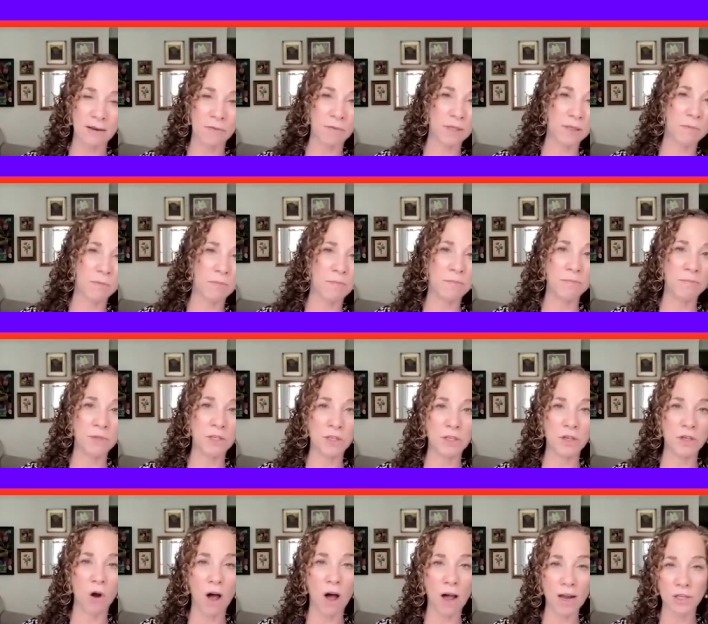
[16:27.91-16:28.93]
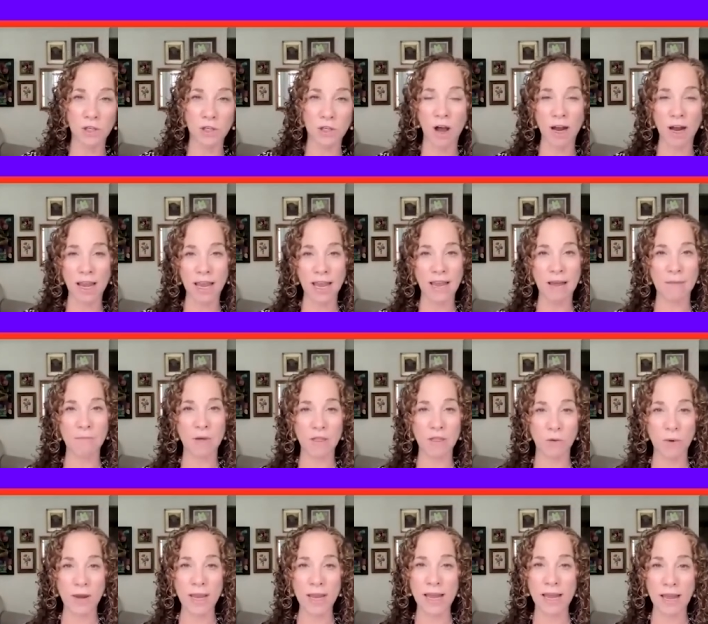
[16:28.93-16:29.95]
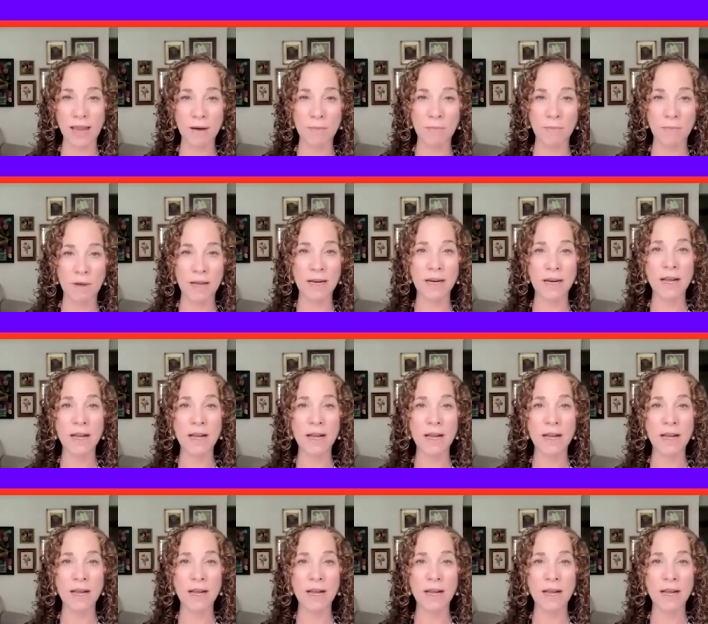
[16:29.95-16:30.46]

that was dog, dogging him on the weekend.